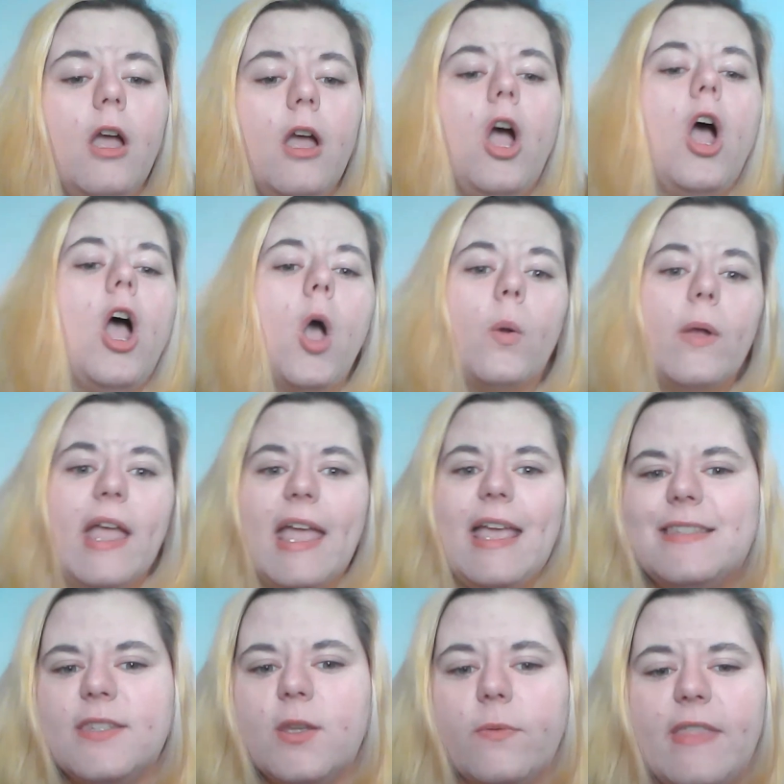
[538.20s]
Okay,
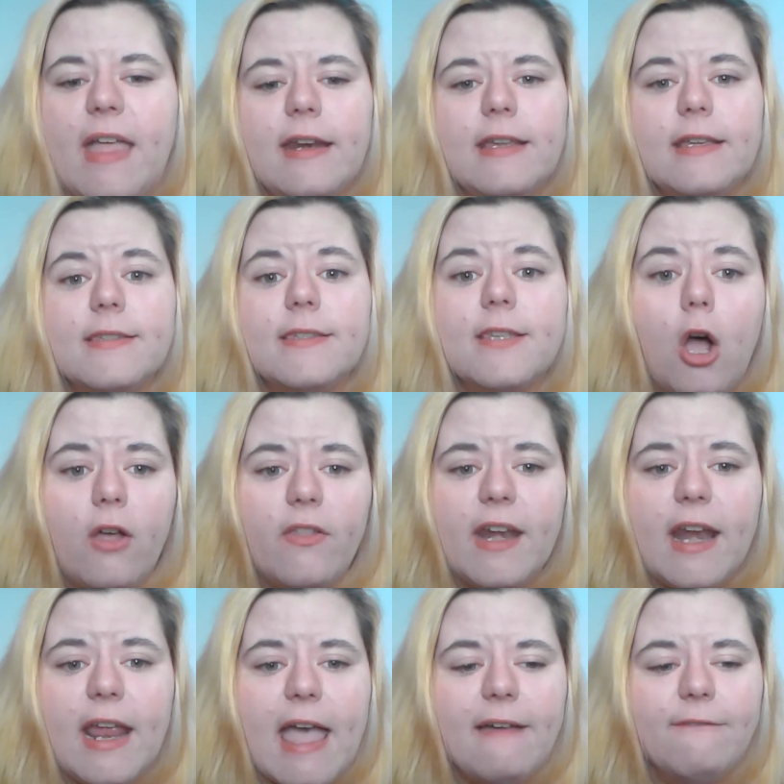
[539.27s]
so that is all that I
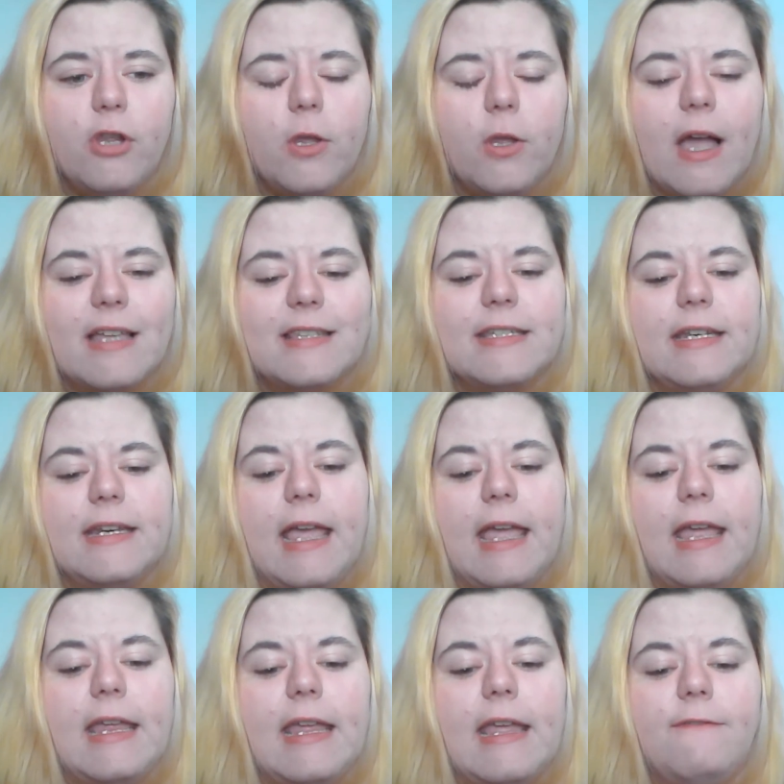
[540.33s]
have for you guys
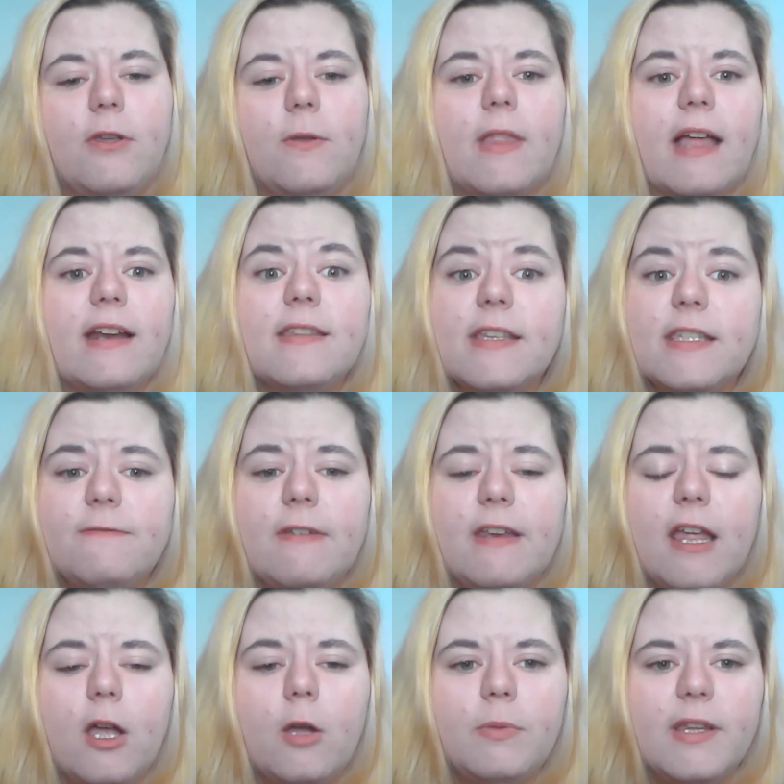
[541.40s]
today. If you liked this
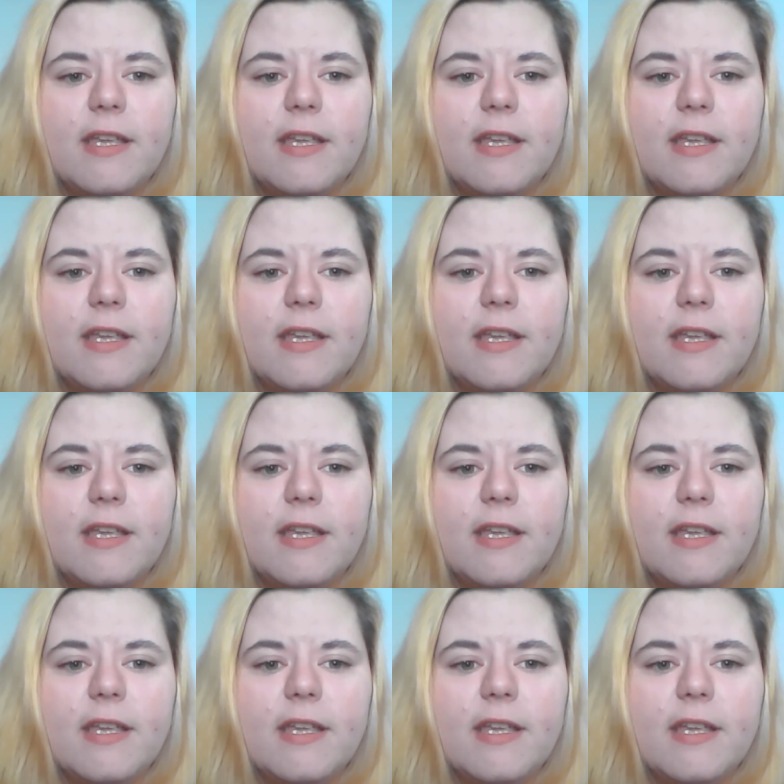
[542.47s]
video, please